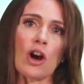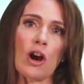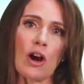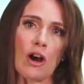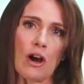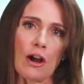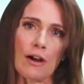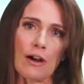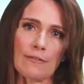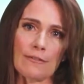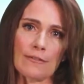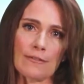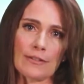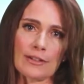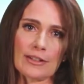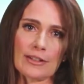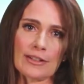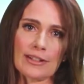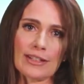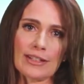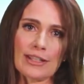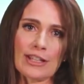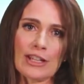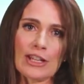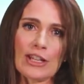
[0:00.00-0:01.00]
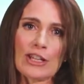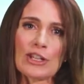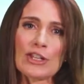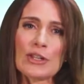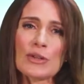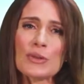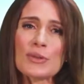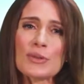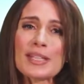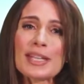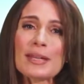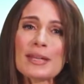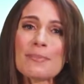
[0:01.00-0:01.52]
off.
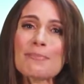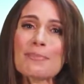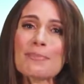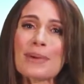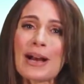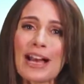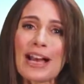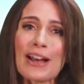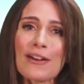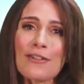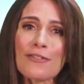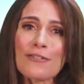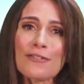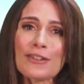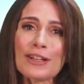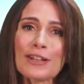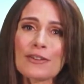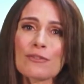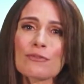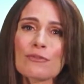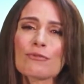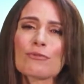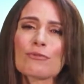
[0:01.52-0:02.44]
Using Biofit